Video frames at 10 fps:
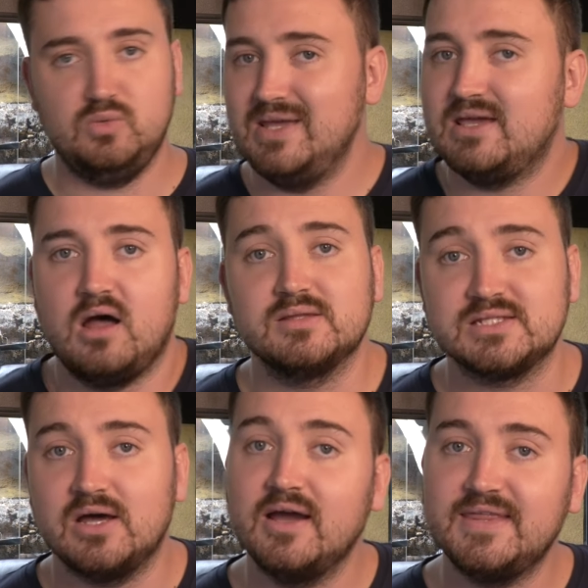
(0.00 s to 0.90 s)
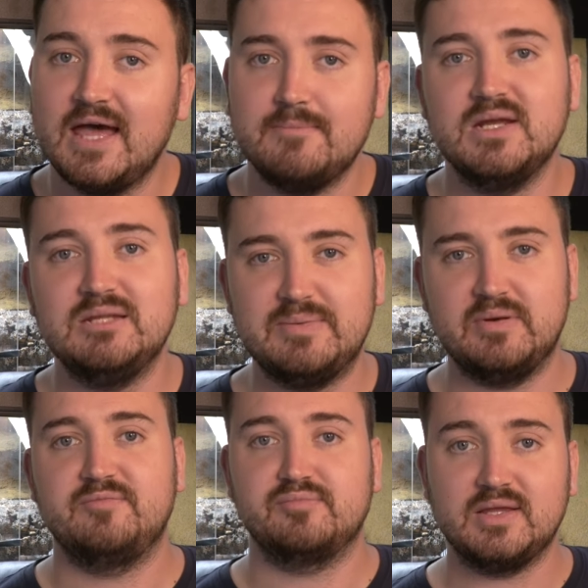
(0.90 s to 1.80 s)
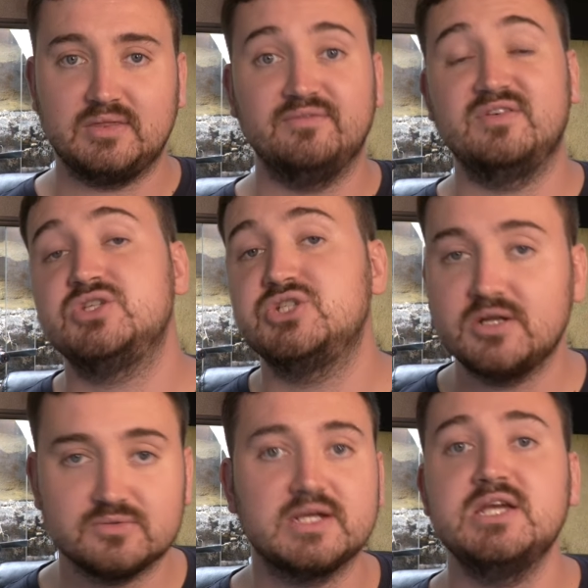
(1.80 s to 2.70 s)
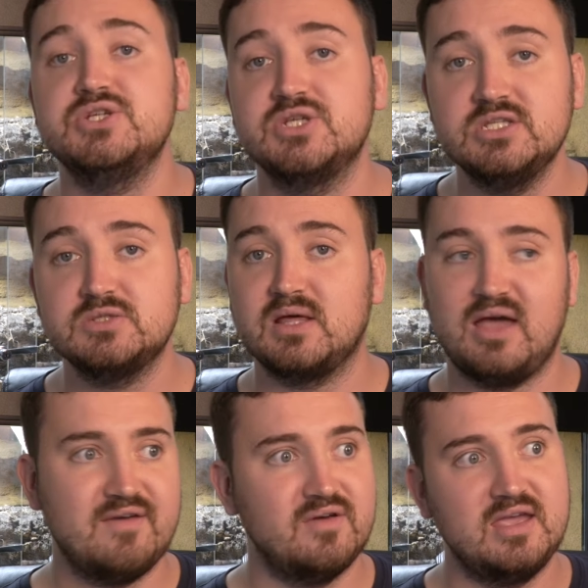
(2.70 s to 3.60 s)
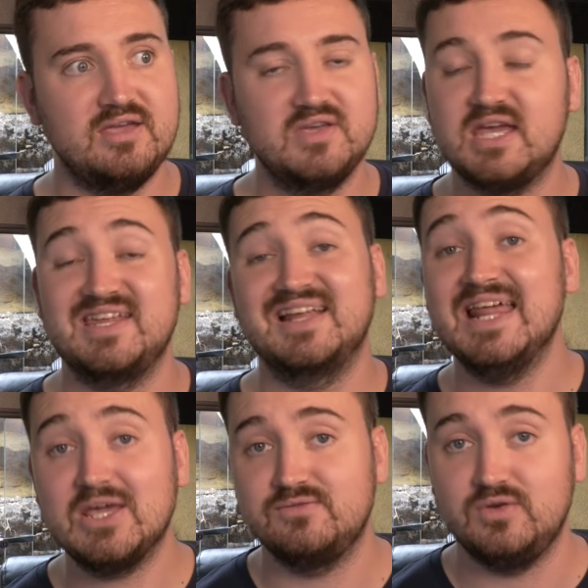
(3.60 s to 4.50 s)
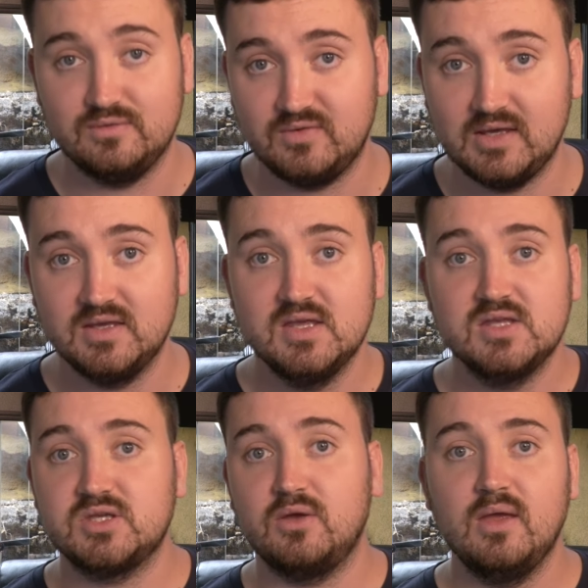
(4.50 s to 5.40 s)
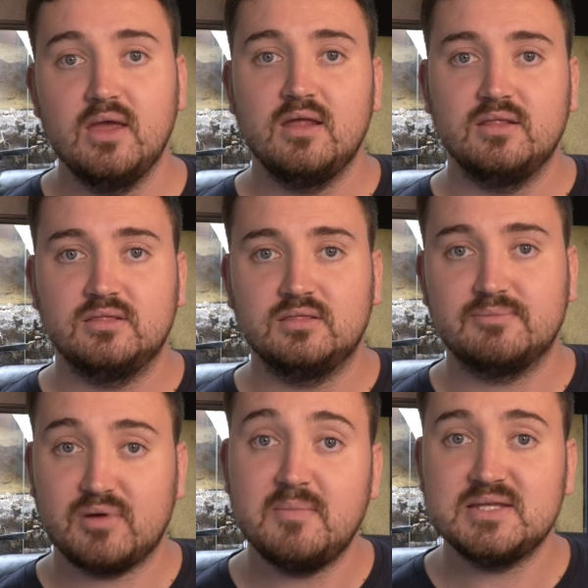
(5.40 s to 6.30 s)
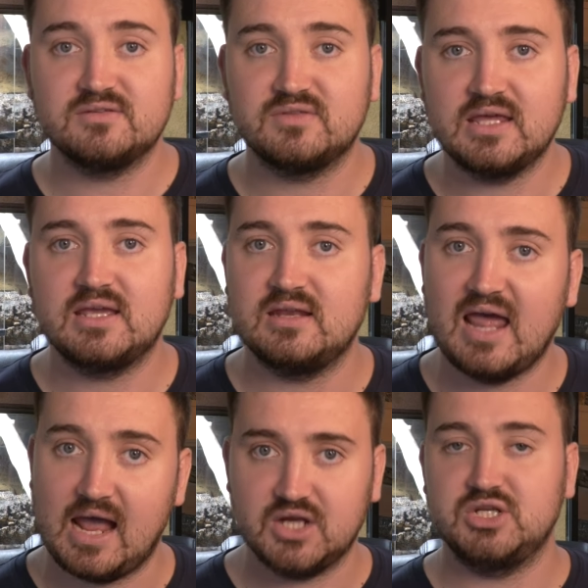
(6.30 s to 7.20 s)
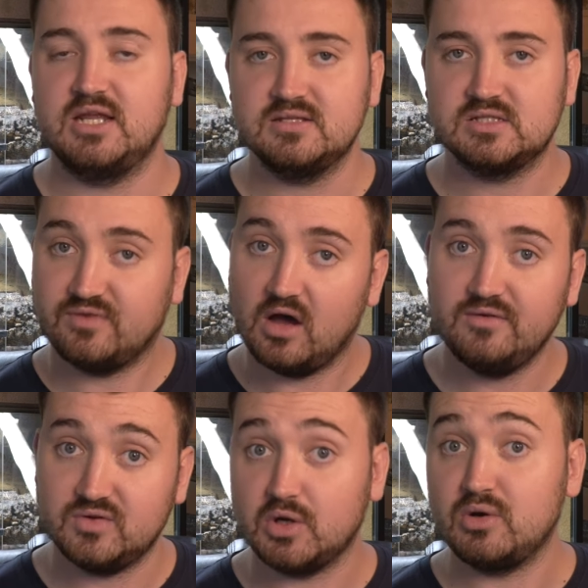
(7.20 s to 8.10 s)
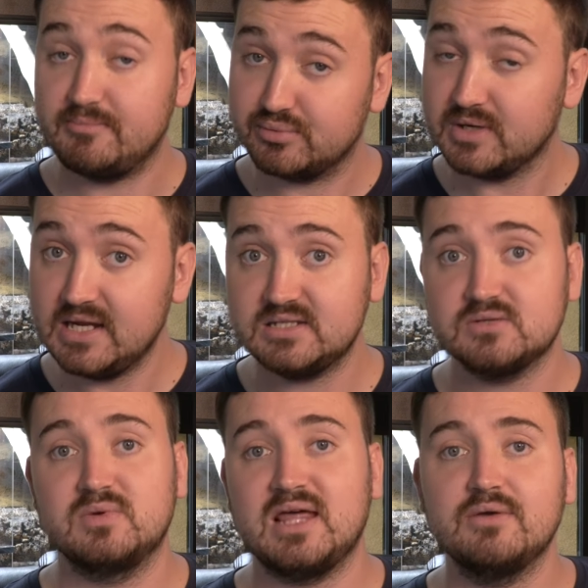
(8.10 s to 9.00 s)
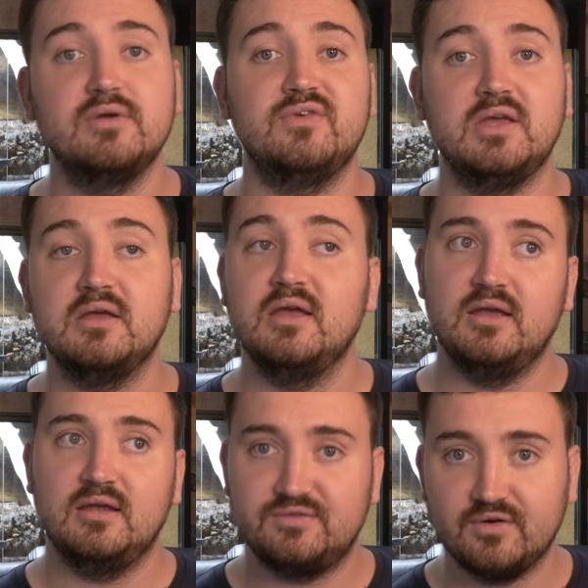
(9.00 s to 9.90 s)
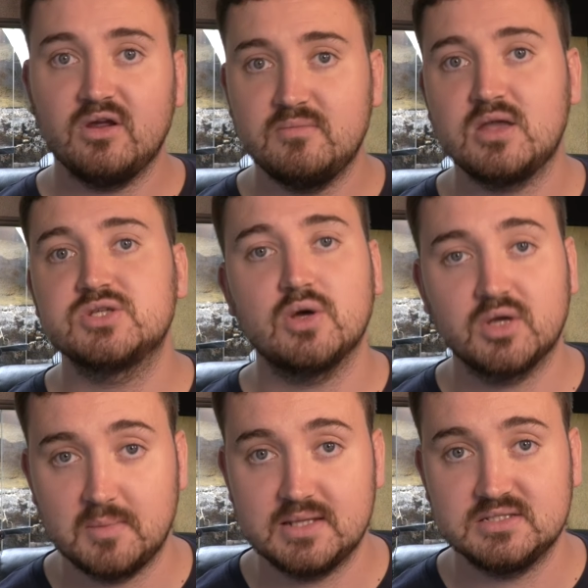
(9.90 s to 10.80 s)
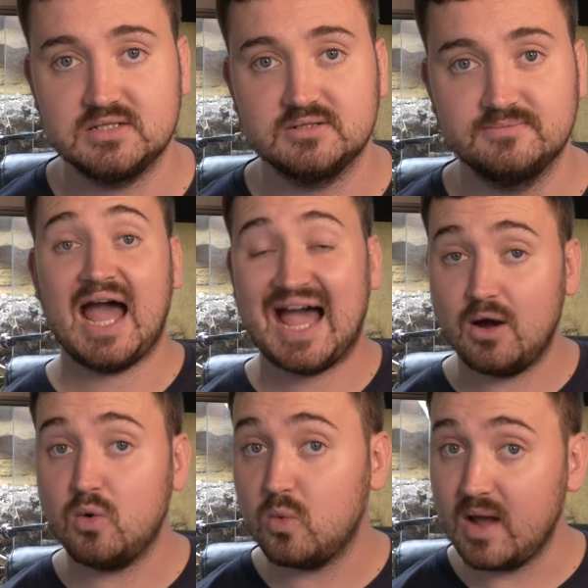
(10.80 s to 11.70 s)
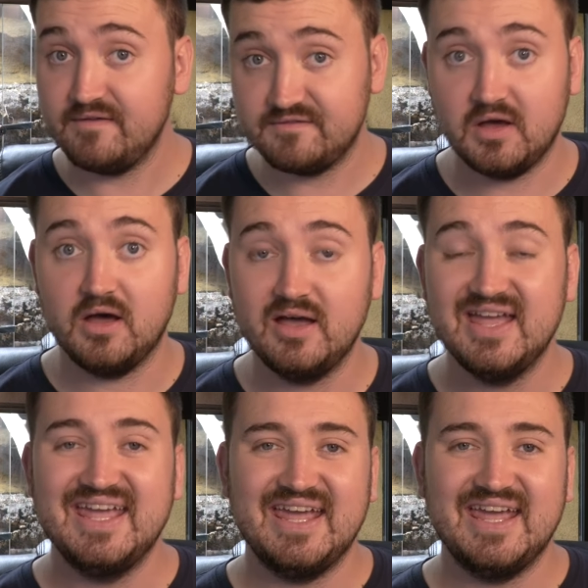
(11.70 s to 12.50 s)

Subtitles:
We can't deny that. Many people have bred them for generations without ever even getting a lick of UV. So the premise of they can actually survive and not only breed without UV is very much documented. However,